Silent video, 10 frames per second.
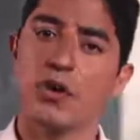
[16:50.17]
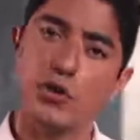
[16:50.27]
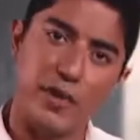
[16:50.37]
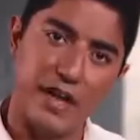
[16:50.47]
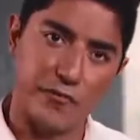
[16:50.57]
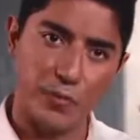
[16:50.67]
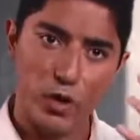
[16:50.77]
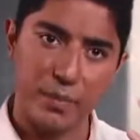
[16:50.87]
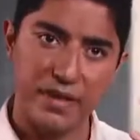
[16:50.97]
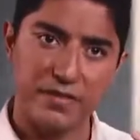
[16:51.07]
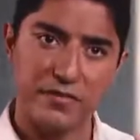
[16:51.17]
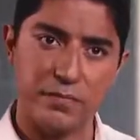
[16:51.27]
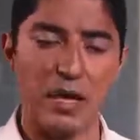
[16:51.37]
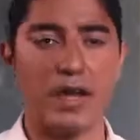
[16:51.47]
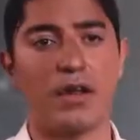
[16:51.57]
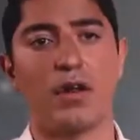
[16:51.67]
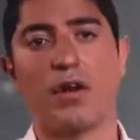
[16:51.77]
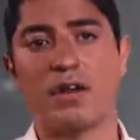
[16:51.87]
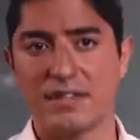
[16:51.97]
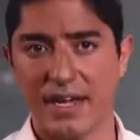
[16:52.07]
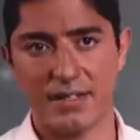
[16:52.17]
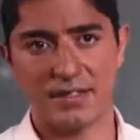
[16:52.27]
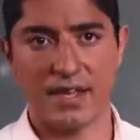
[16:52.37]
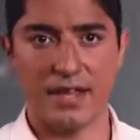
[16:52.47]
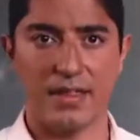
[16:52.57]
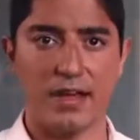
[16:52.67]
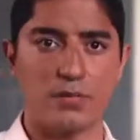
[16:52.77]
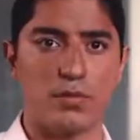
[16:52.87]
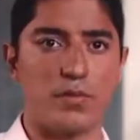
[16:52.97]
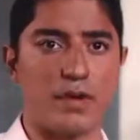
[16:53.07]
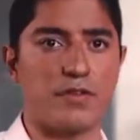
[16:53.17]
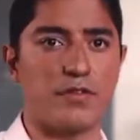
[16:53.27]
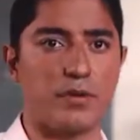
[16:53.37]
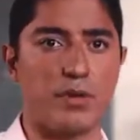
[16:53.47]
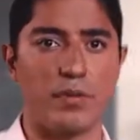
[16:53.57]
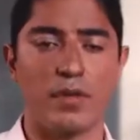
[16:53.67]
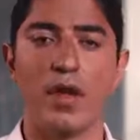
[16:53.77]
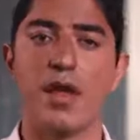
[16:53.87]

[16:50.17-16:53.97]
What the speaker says: you'll have more peace of mind, and on test day, things will run smooth.